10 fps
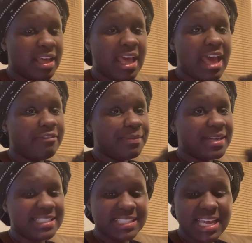
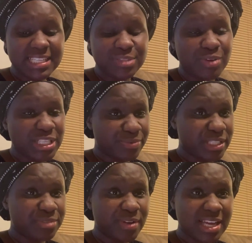everybody says rest,
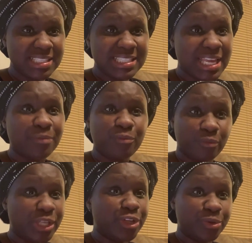and
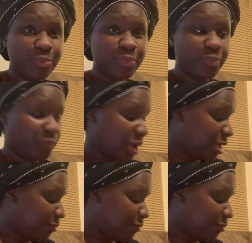we do, right?